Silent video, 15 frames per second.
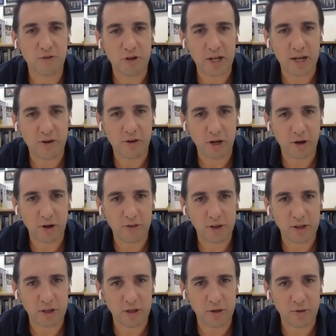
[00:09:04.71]
over a year ago. I
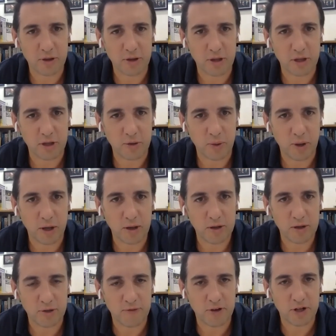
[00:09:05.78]
think that you that you uh,
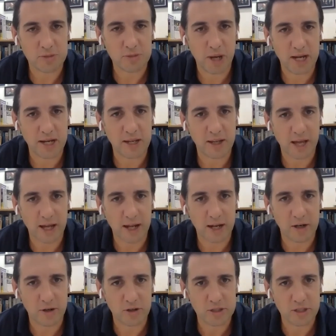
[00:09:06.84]
you first penned that
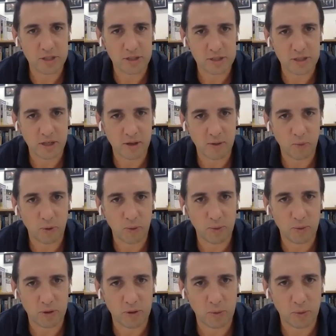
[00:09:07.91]
and looked at, at what we
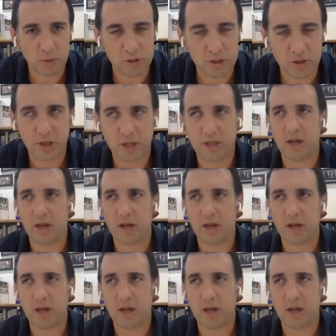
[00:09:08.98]
were what we were doing.